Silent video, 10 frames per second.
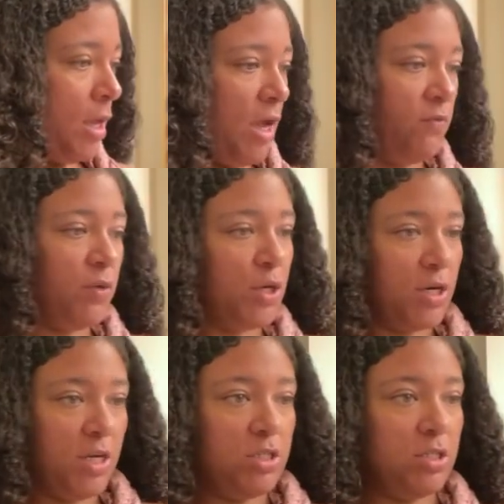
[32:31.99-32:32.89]
I
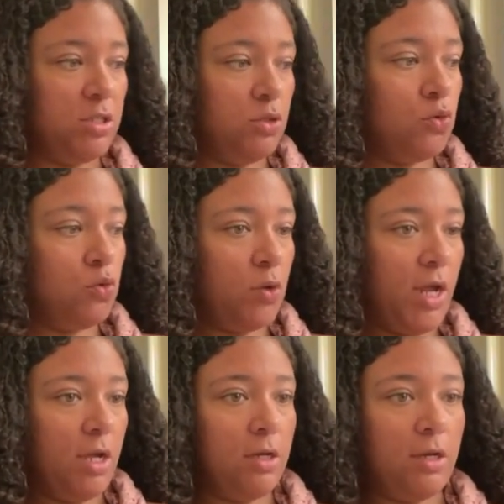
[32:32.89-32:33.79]
figured I just do
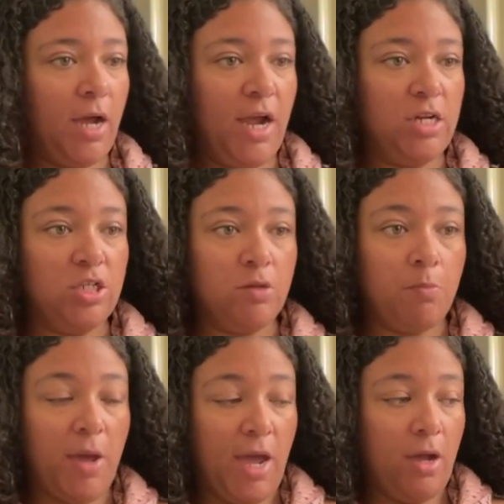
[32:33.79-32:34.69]
like a hygiene
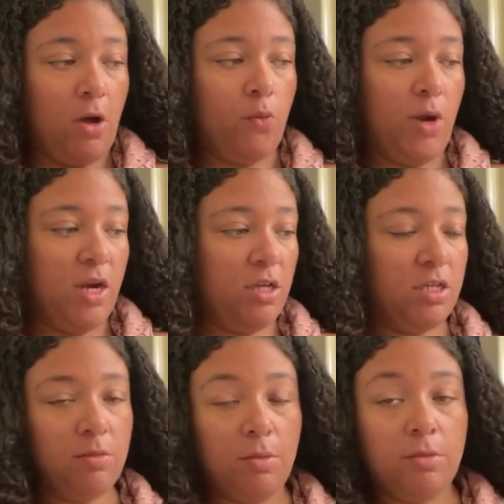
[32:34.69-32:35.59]
pack already because
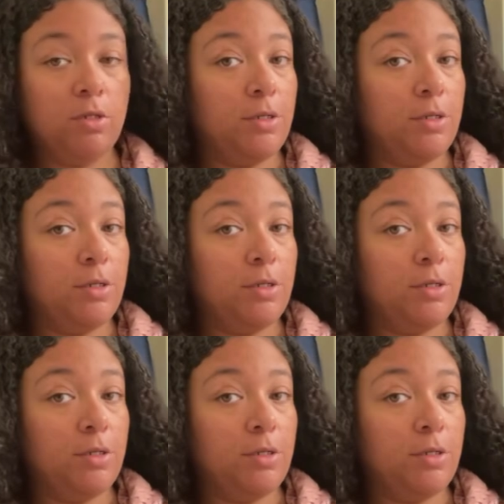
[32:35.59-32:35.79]
I'm